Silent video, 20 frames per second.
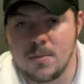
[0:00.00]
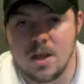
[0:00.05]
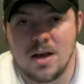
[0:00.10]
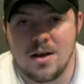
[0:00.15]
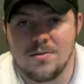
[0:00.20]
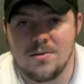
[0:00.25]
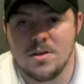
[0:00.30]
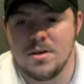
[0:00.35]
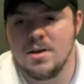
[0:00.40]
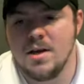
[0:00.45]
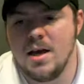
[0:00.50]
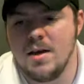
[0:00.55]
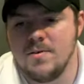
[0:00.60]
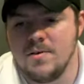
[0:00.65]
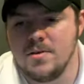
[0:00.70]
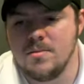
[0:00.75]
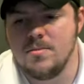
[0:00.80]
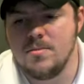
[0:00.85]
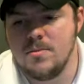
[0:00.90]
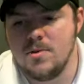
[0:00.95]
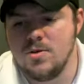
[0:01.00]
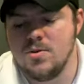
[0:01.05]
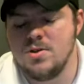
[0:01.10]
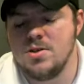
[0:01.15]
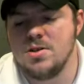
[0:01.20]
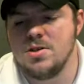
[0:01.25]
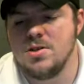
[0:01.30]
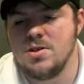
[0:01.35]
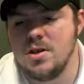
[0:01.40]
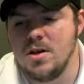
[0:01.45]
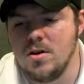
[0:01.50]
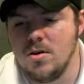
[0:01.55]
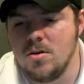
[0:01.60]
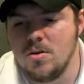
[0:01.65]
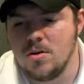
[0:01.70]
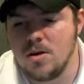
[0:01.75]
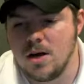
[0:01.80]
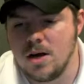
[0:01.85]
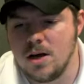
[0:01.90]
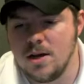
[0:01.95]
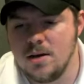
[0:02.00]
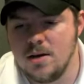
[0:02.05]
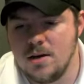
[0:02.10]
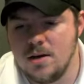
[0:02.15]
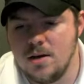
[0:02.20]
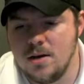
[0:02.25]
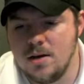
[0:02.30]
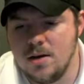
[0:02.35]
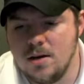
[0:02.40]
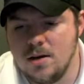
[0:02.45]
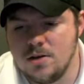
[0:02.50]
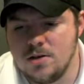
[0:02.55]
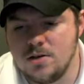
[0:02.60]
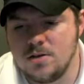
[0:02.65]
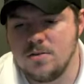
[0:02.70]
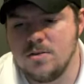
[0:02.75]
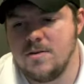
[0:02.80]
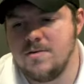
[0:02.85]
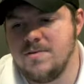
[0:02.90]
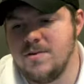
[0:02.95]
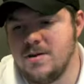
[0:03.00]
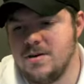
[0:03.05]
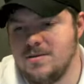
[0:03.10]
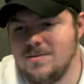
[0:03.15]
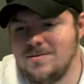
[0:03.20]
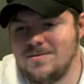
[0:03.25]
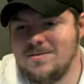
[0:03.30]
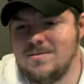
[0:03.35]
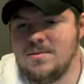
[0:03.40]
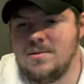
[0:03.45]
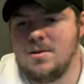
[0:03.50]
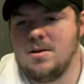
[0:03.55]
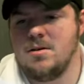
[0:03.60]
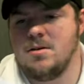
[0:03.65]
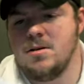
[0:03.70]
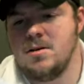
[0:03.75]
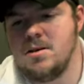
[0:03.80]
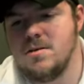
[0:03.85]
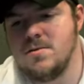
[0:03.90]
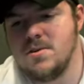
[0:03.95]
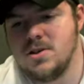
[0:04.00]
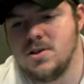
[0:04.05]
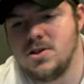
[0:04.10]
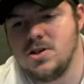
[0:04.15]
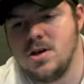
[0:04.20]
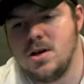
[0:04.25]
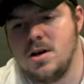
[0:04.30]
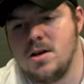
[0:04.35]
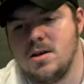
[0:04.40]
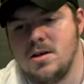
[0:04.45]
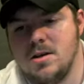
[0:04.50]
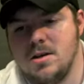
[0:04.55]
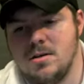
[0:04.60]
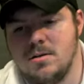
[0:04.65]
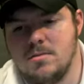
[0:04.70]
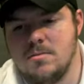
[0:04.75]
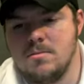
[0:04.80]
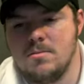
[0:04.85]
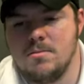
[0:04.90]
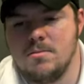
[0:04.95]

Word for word: I really haven't used this thing a whole lot, so I figured I'd give it a shot and